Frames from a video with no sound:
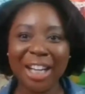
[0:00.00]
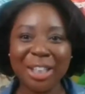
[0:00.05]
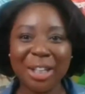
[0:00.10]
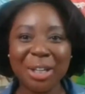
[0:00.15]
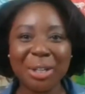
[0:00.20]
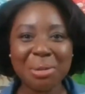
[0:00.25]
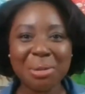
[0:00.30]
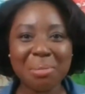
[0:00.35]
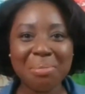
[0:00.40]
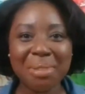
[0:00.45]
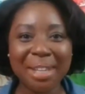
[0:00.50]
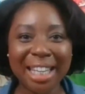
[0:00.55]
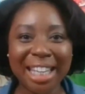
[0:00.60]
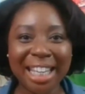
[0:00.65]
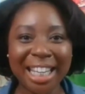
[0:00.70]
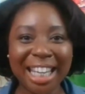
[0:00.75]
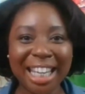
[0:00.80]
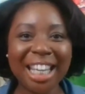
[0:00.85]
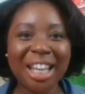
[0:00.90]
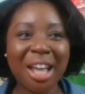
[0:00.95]
her a
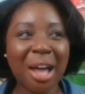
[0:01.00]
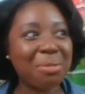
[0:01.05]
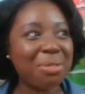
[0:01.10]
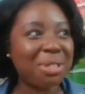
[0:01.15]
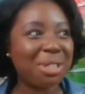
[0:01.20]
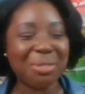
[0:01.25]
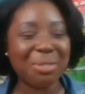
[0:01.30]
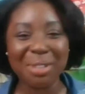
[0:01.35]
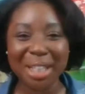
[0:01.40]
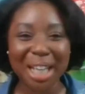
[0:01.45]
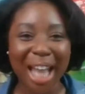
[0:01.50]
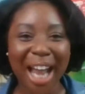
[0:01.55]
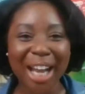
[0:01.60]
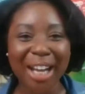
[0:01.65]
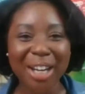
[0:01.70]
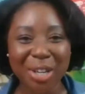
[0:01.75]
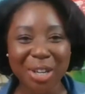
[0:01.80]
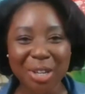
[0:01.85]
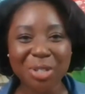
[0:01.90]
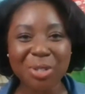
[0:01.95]
bit. He comes to rely
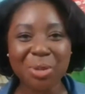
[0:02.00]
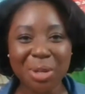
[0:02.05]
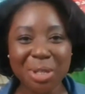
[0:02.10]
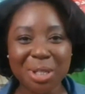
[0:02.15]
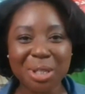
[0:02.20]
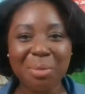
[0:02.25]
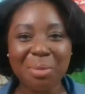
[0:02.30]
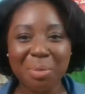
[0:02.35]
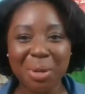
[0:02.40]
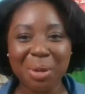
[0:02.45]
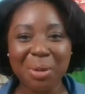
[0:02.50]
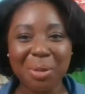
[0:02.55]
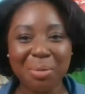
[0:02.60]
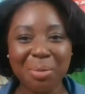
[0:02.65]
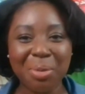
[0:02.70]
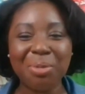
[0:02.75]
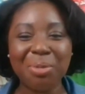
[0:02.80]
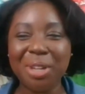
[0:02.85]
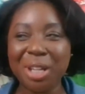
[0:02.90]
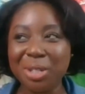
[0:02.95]
on her towards the middle of
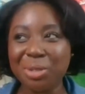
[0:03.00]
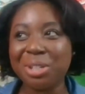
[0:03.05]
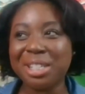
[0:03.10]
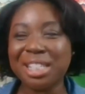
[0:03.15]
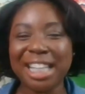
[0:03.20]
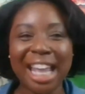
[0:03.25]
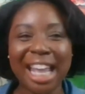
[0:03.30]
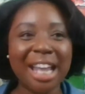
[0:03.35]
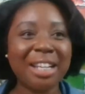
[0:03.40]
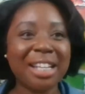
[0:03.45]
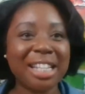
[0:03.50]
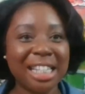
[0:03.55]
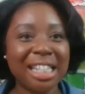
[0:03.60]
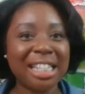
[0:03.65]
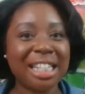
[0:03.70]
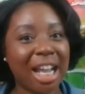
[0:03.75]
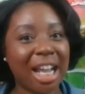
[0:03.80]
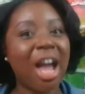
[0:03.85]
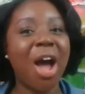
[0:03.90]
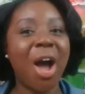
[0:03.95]
the movie and towards the end, because
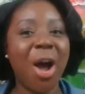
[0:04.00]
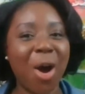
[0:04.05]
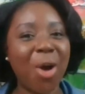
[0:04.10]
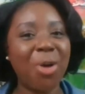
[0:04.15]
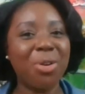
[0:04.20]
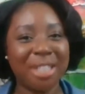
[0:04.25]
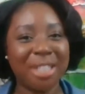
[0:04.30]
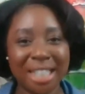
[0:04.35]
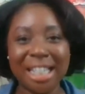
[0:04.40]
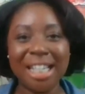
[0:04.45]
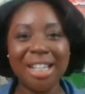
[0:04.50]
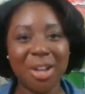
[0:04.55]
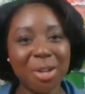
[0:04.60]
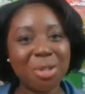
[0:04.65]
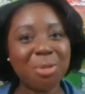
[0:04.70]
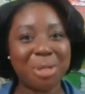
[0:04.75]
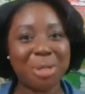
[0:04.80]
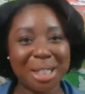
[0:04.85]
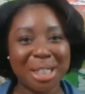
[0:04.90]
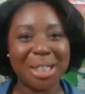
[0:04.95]
he's like, oh, she
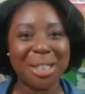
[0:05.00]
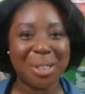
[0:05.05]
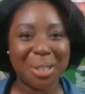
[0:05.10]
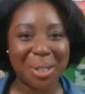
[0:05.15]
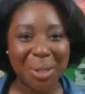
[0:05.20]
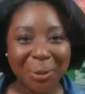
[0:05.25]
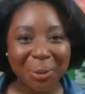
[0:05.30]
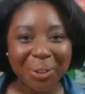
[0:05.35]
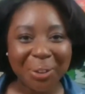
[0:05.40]
knows what she's doing.